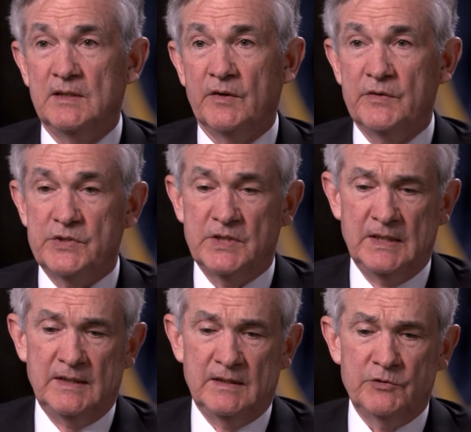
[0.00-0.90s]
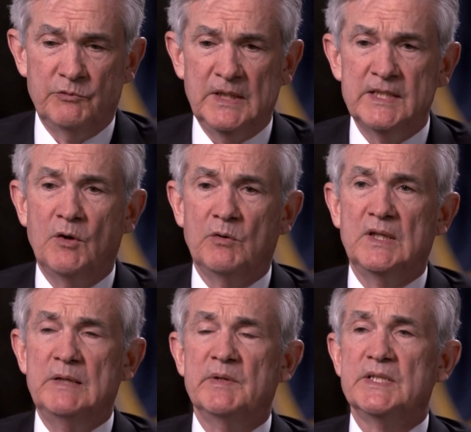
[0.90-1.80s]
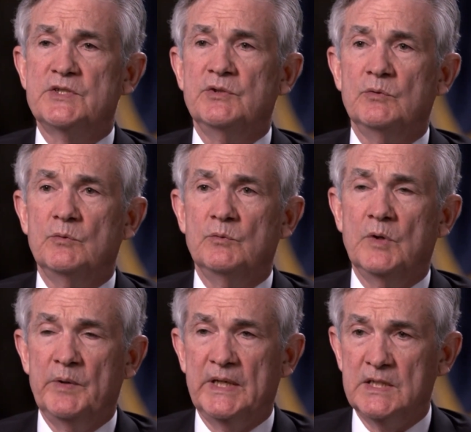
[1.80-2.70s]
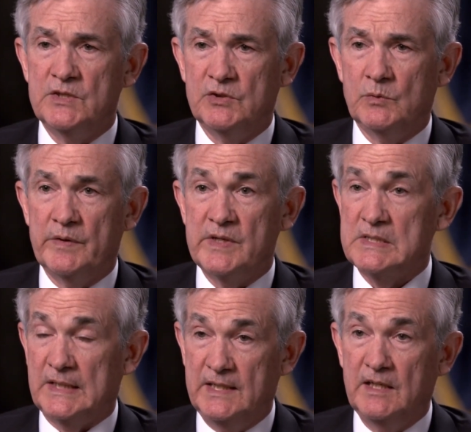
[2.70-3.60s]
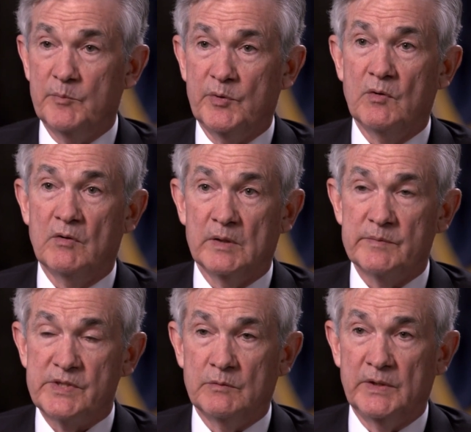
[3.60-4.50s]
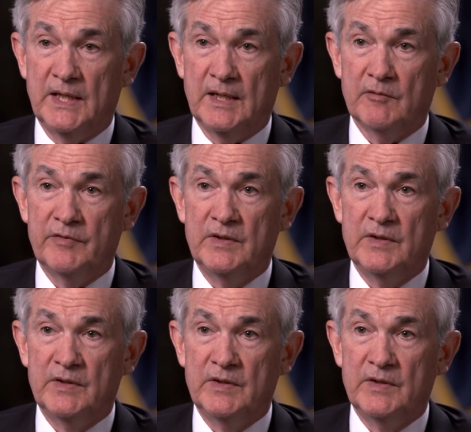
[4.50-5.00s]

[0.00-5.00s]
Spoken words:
No, there's really no limit to what we can do with these lending programs that we have.